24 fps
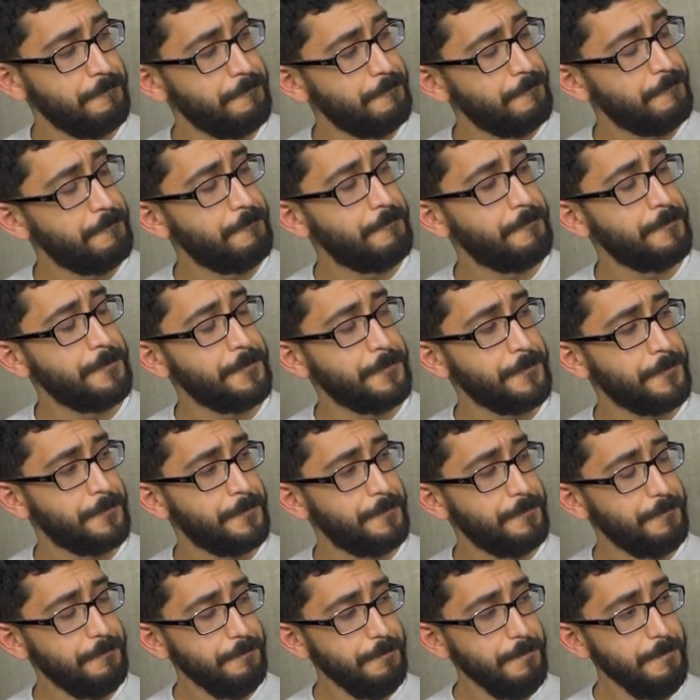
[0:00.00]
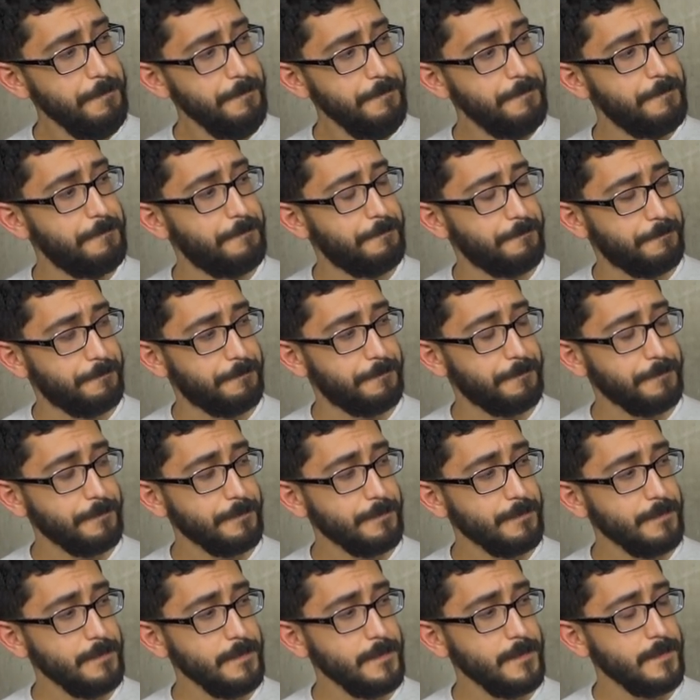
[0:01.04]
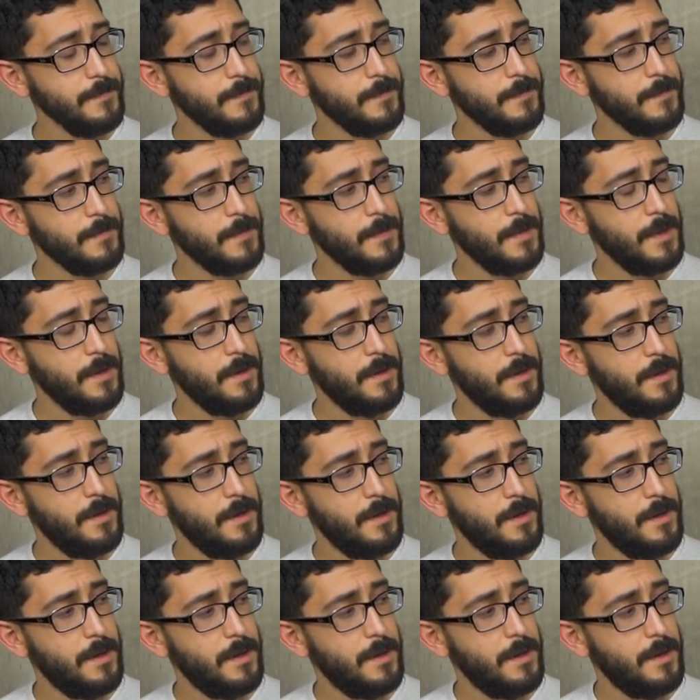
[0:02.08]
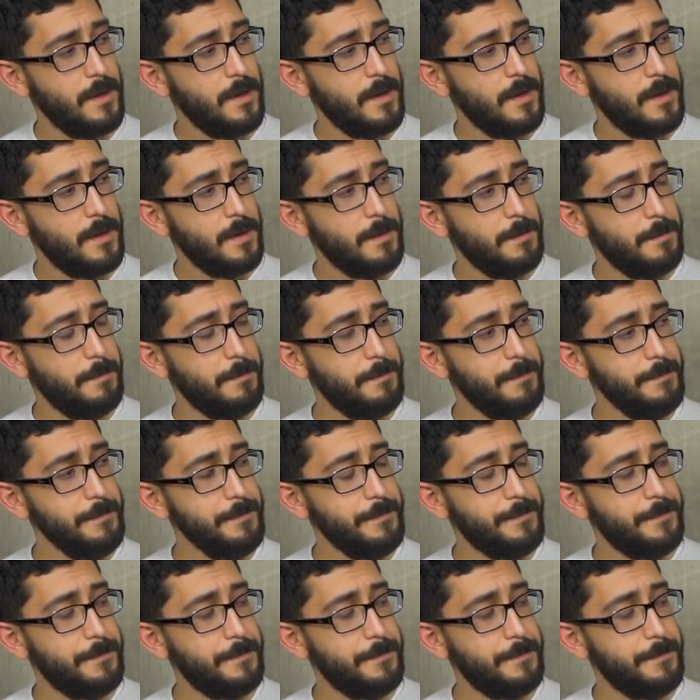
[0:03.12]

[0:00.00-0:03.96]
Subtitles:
[no speech]